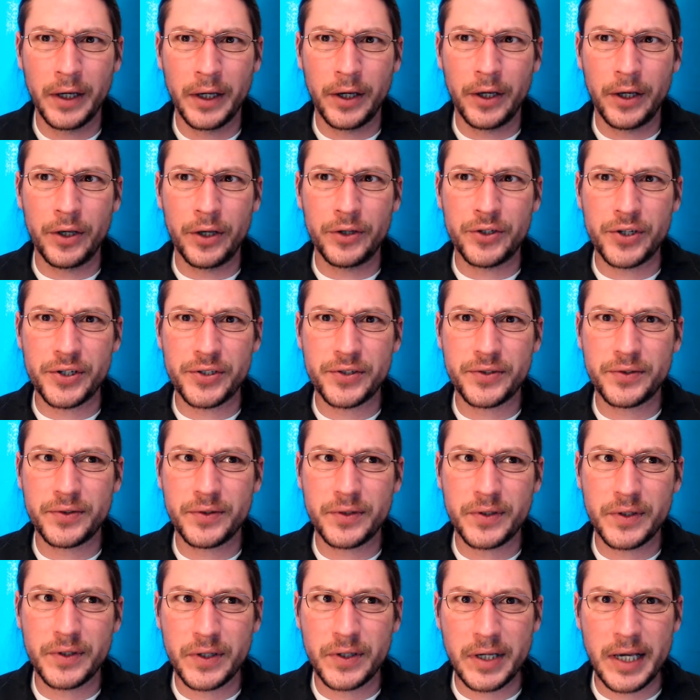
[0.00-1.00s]
You just
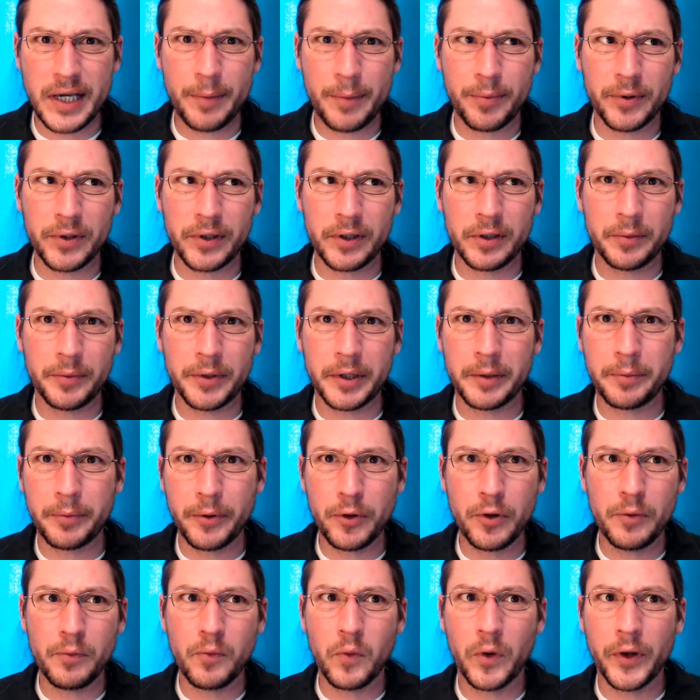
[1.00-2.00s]
keep a little bit of
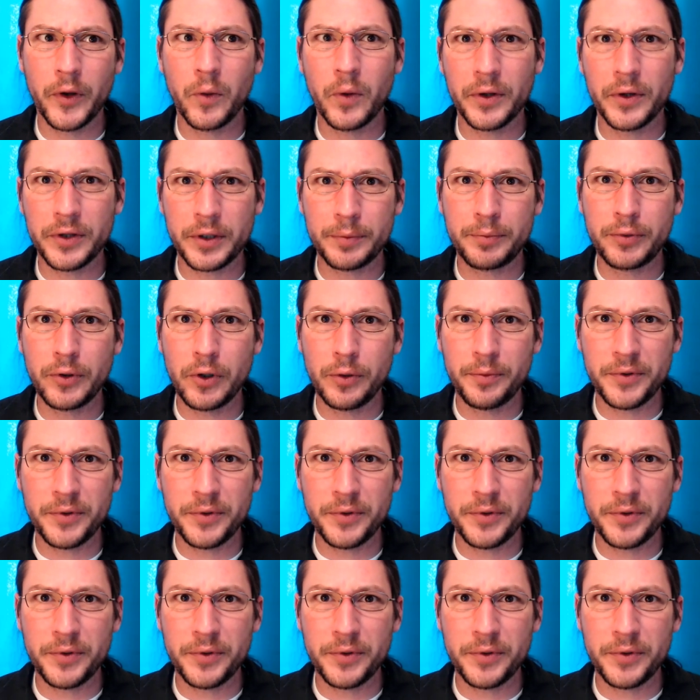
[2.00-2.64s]
poop where you want the poop,